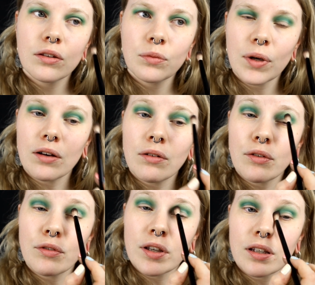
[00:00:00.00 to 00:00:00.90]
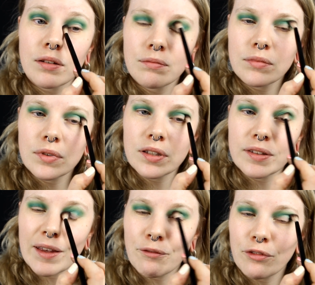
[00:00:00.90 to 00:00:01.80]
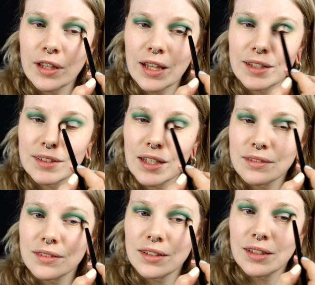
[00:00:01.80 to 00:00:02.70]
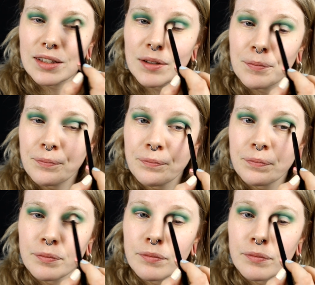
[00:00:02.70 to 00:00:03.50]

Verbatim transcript: 12 I think, something like that. Um,